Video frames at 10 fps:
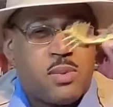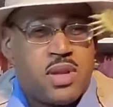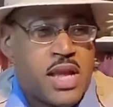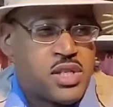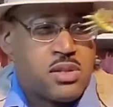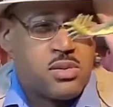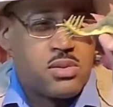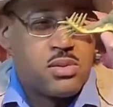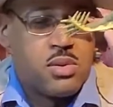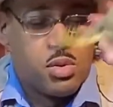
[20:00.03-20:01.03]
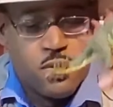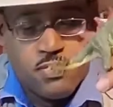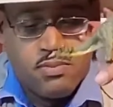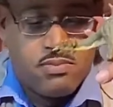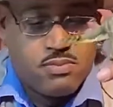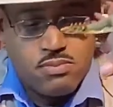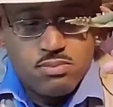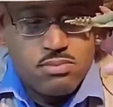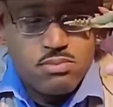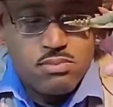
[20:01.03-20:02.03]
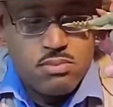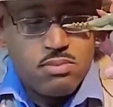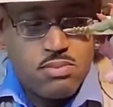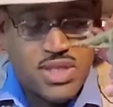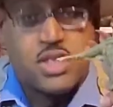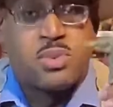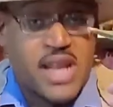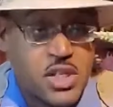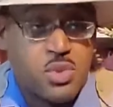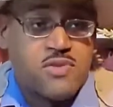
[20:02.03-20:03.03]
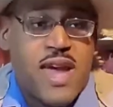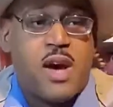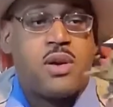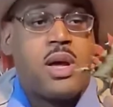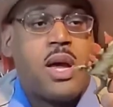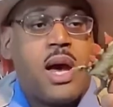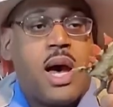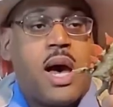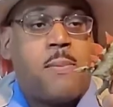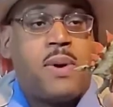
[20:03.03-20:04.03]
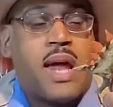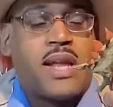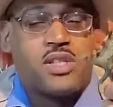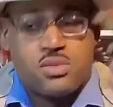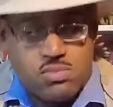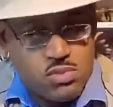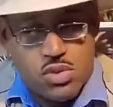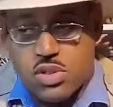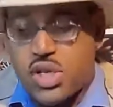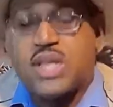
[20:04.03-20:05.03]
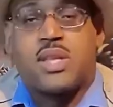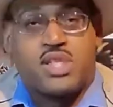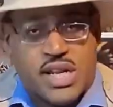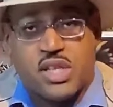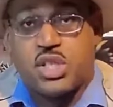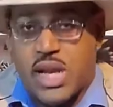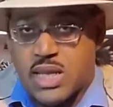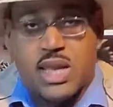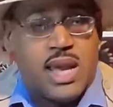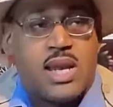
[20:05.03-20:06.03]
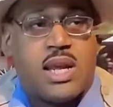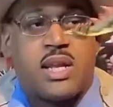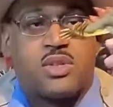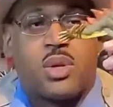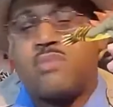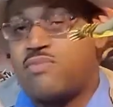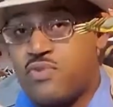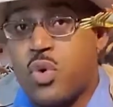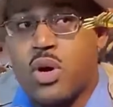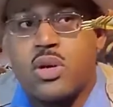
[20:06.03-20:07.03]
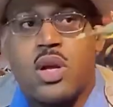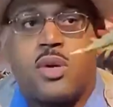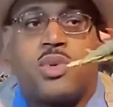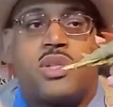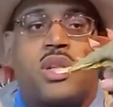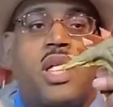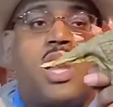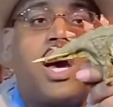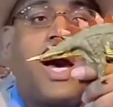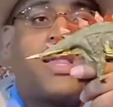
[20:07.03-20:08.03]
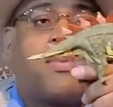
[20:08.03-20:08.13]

communication or misinterpretation was found, uh, but I checked and checked and checked again, and there's only four known ones. Uh, the